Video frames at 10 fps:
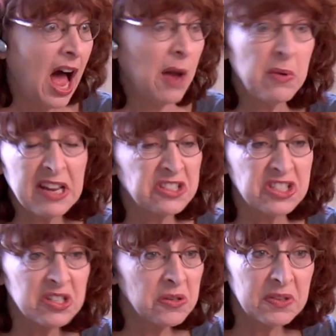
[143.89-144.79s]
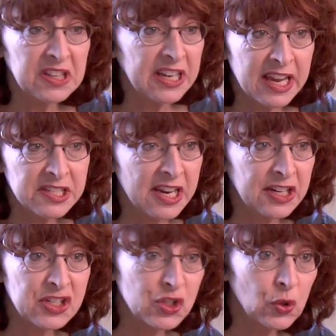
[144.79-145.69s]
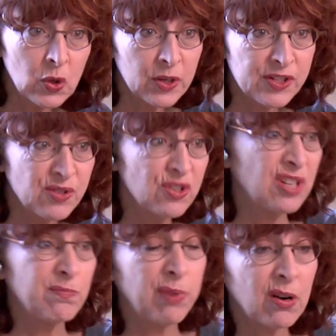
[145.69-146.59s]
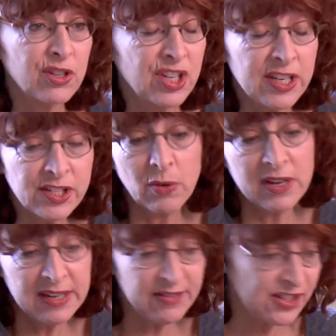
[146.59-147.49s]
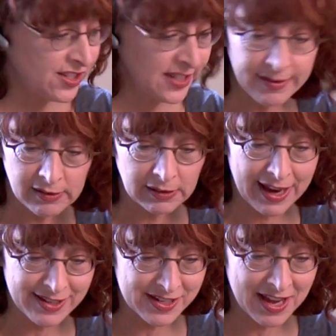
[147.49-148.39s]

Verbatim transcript: I went out to dinner with the gays next door as soon as she barged in, so I didn't even see her last